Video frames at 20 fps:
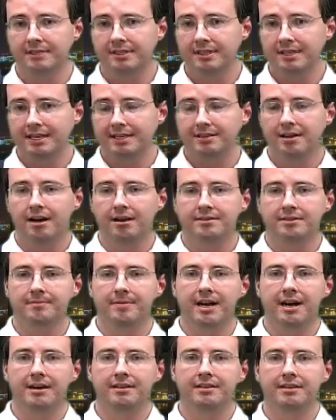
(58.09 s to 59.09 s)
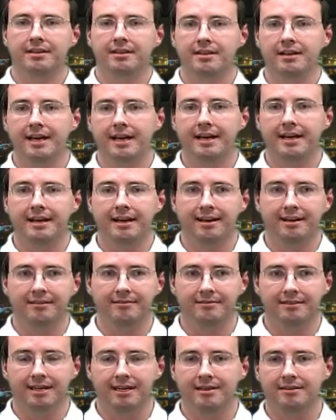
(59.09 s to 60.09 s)
He talks about
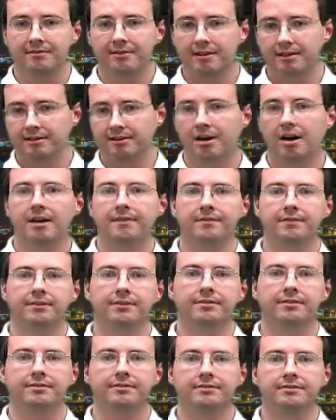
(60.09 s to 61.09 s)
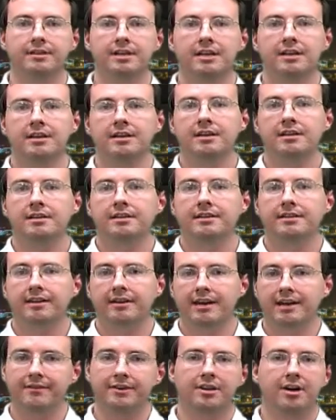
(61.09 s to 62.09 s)
a golfer who,
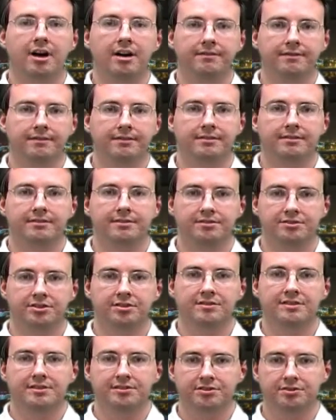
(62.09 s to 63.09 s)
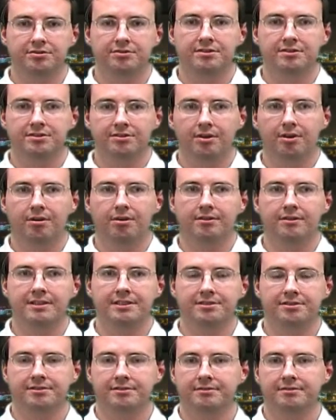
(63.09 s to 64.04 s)
every golfer, his goal is to